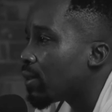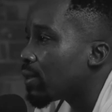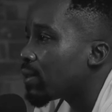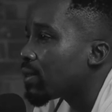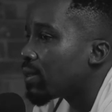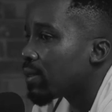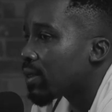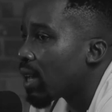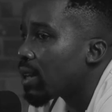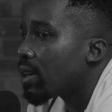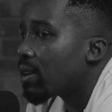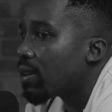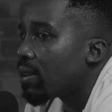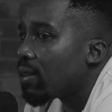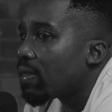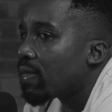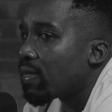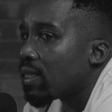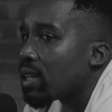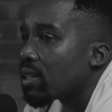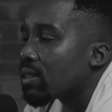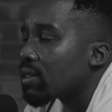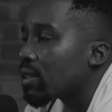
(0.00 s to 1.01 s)
Study the
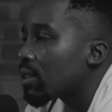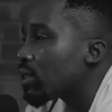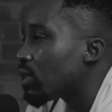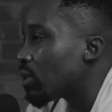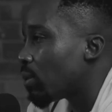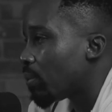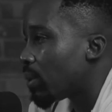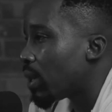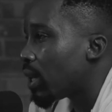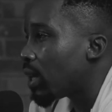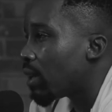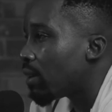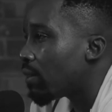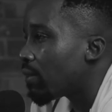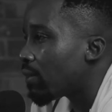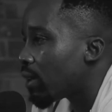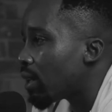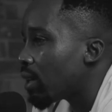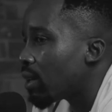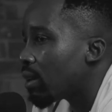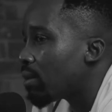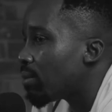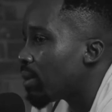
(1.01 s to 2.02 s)
things that you believe
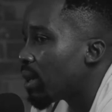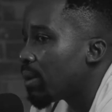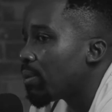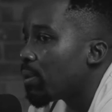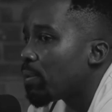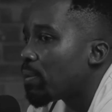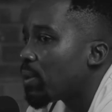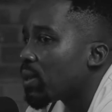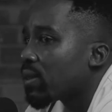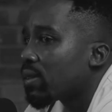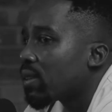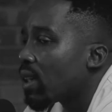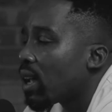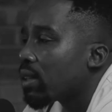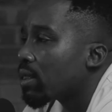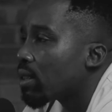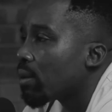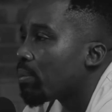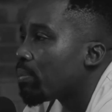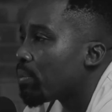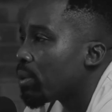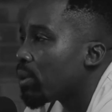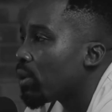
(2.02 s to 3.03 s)
in, maybe beside
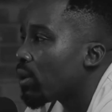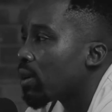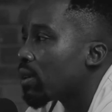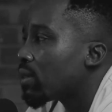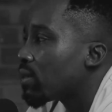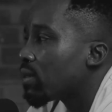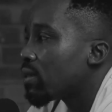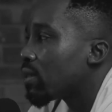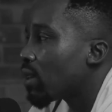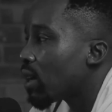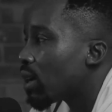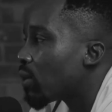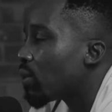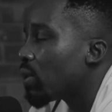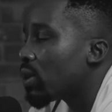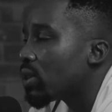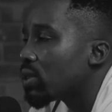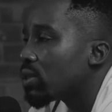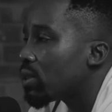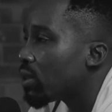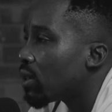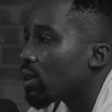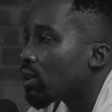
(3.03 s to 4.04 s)
the book, start
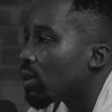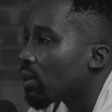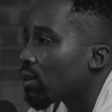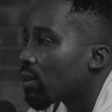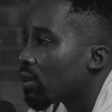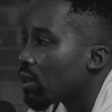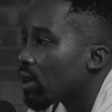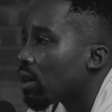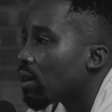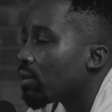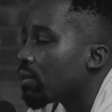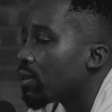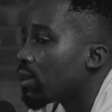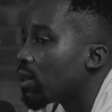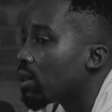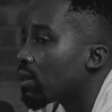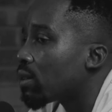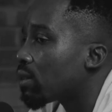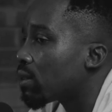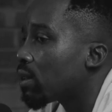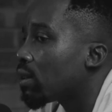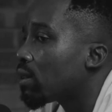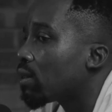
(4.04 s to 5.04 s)
questioning yourself in a
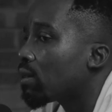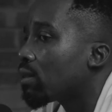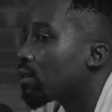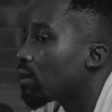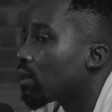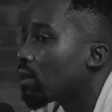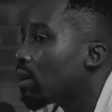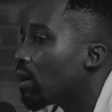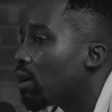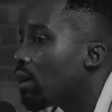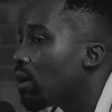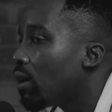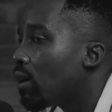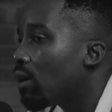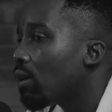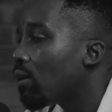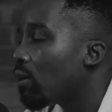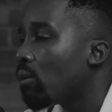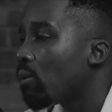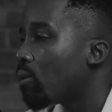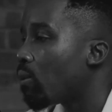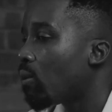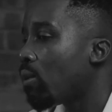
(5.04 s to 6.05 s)
sense.
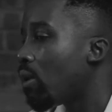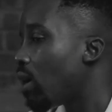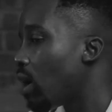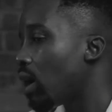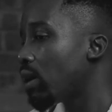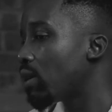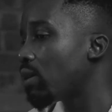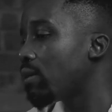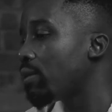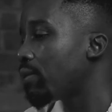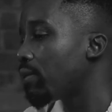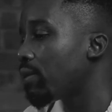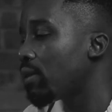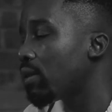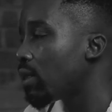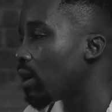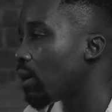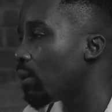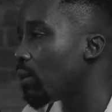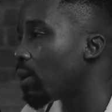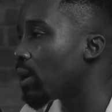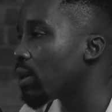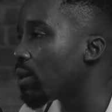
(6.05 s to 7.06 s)
Why you feel
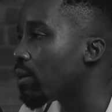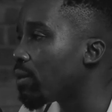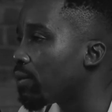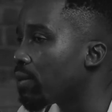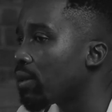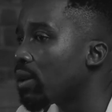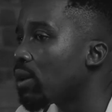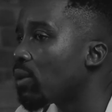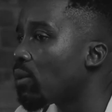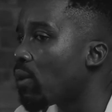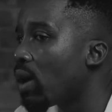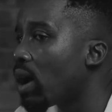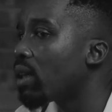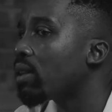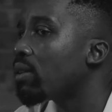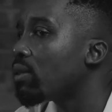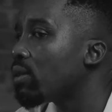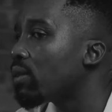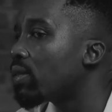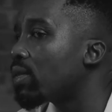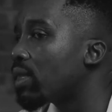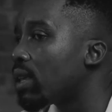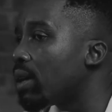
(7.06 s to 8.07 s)
that way you feel, why do
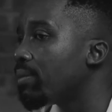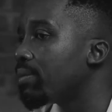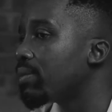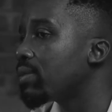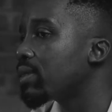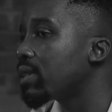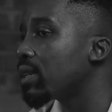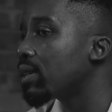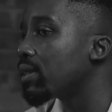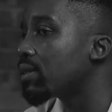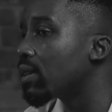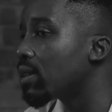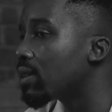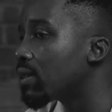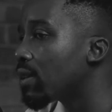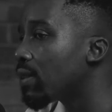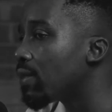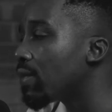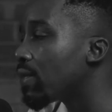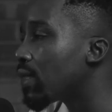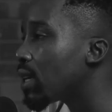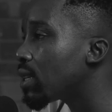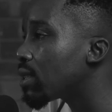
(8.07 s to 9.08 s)
you deem
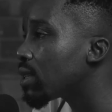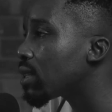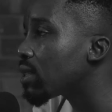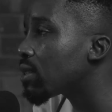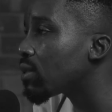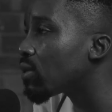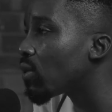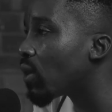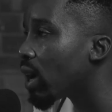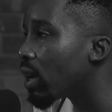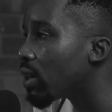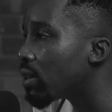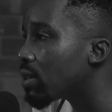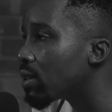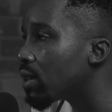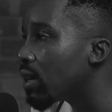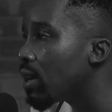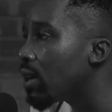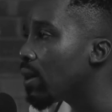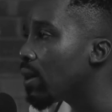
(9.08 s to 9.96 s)
certain things as right,